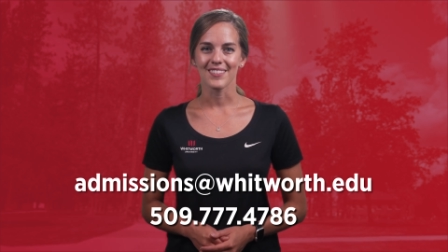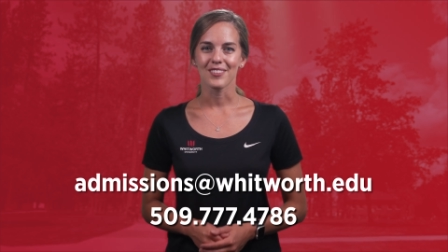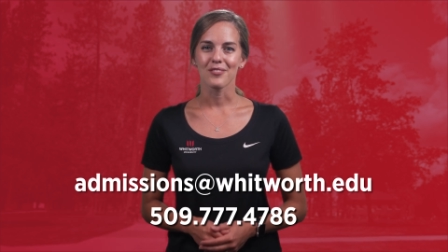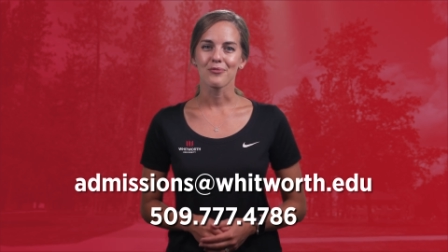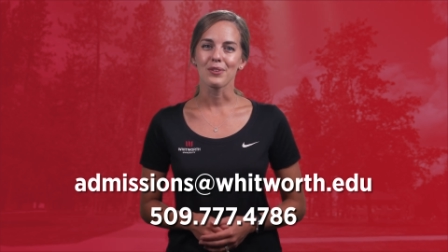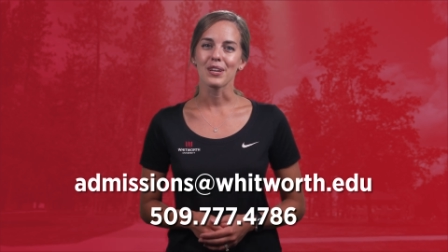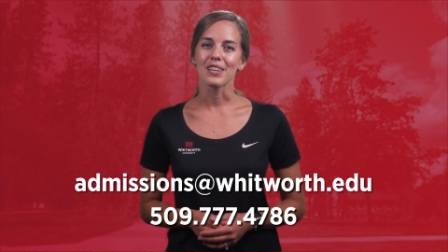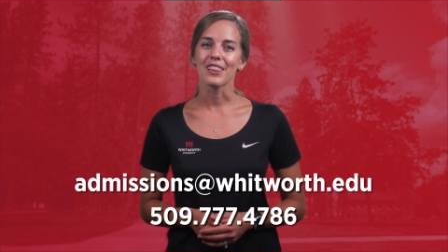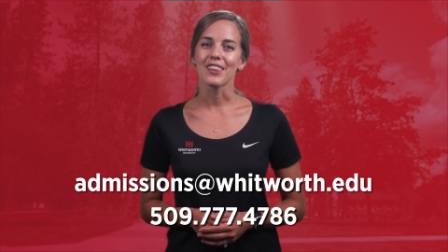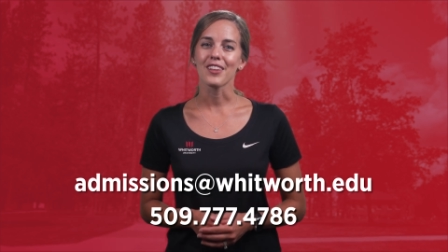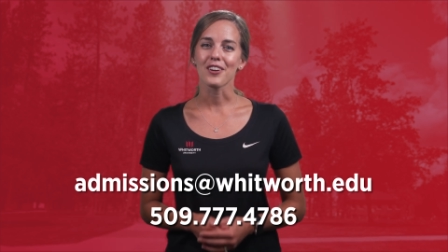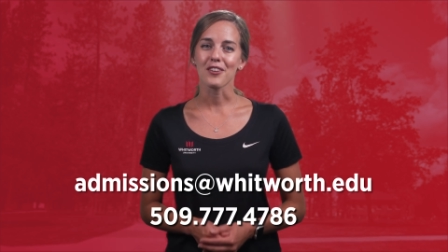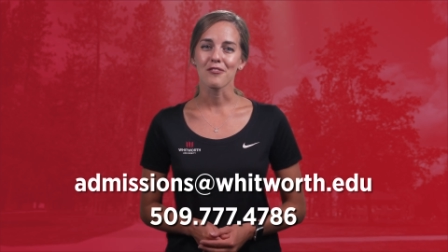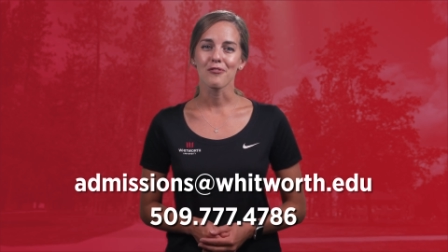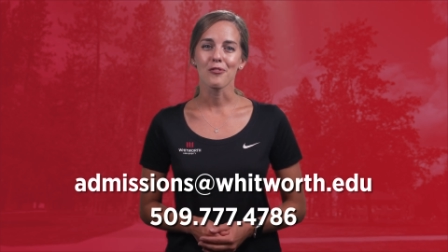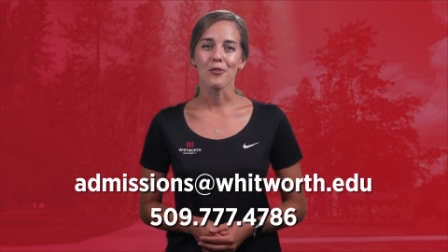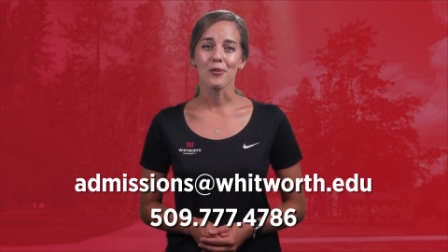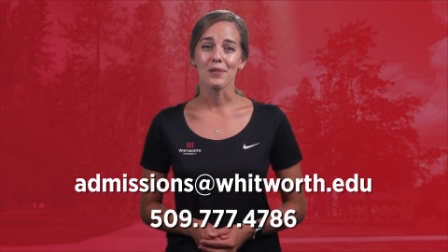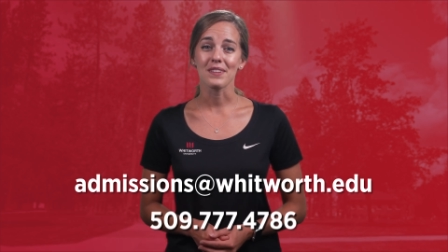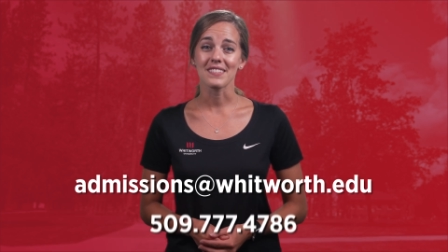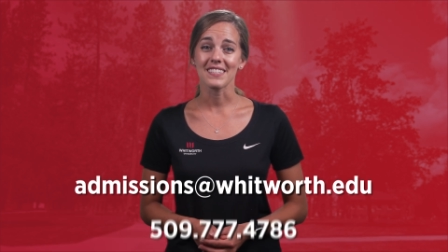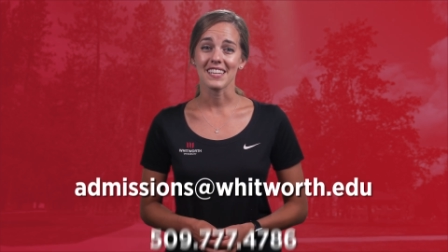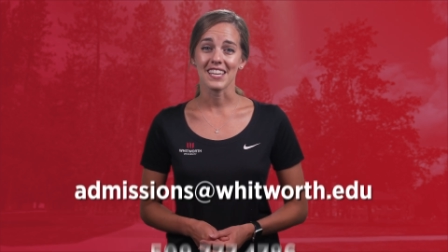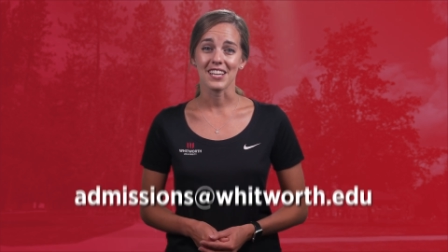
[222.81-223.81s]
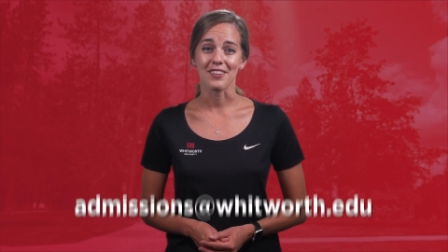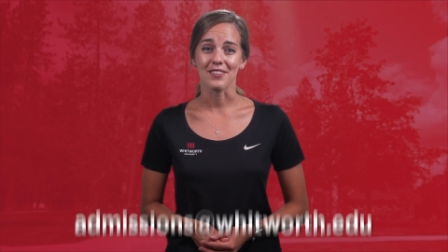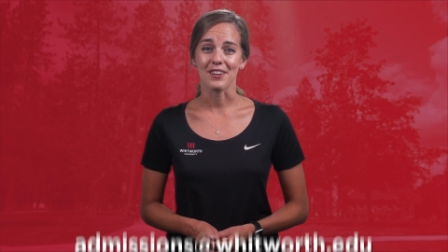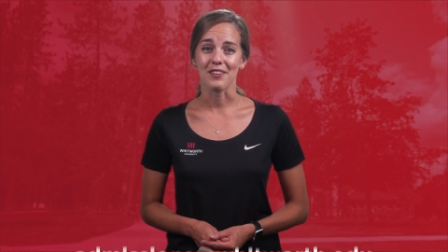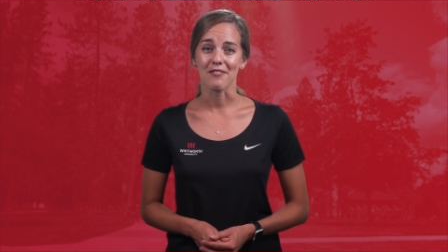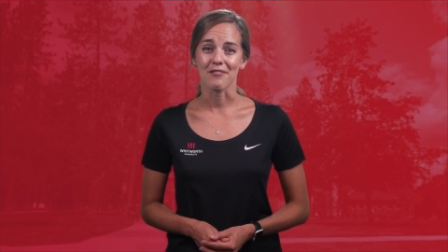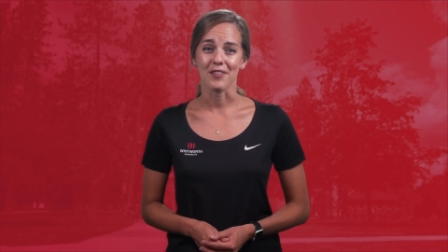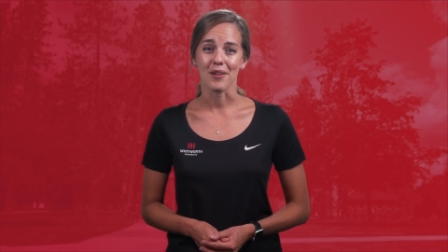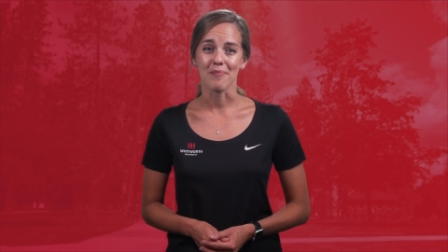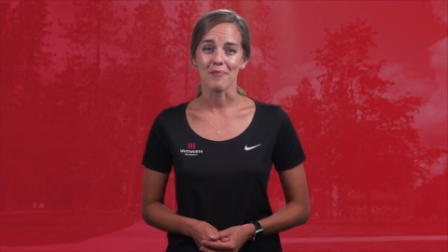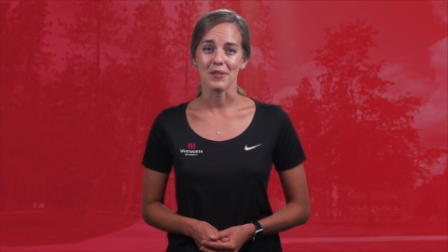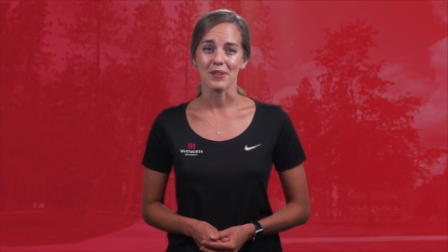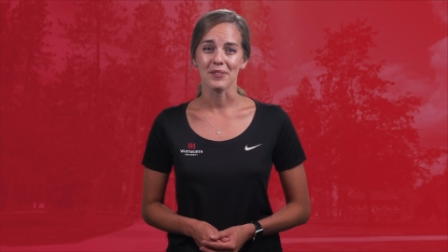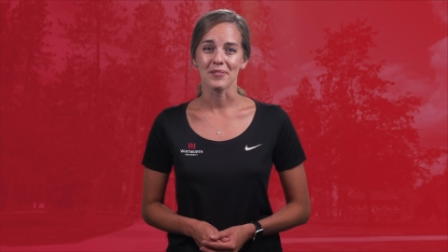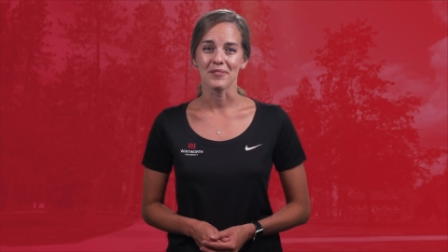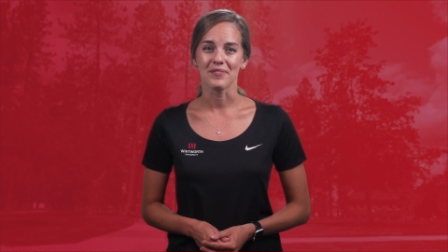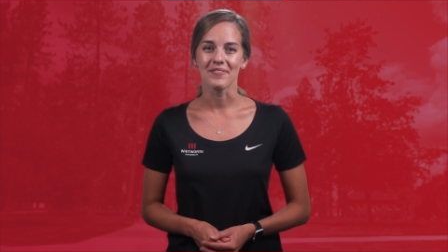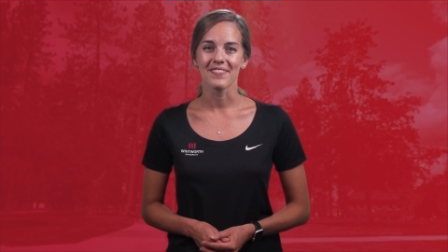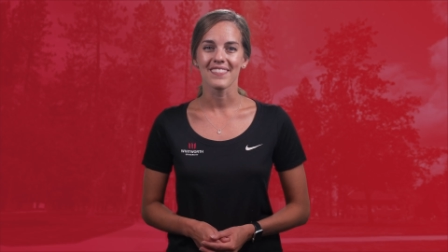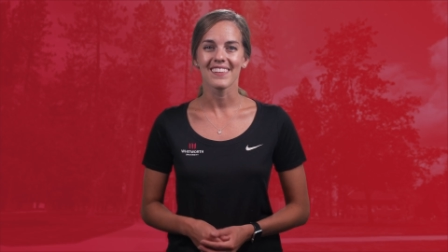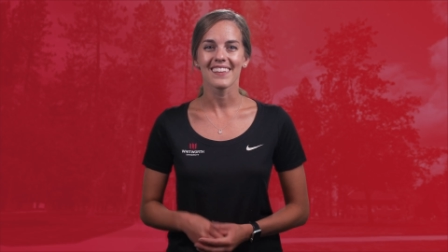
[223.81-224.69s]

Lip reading: We look forward to hearing from you.